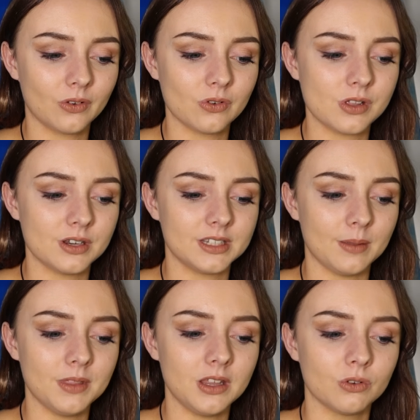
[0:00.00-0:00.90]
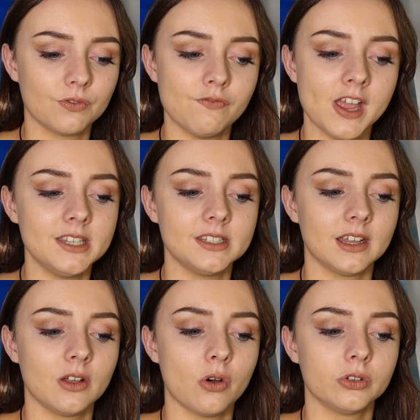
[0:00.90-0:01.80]
there's something you're
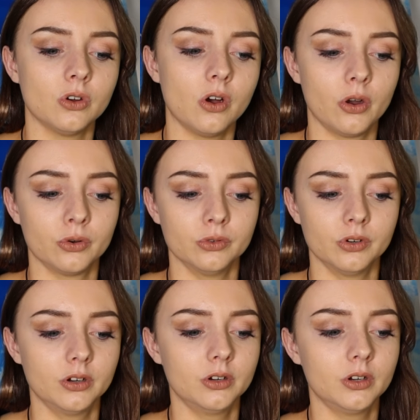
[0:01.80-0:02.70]
facing on your own.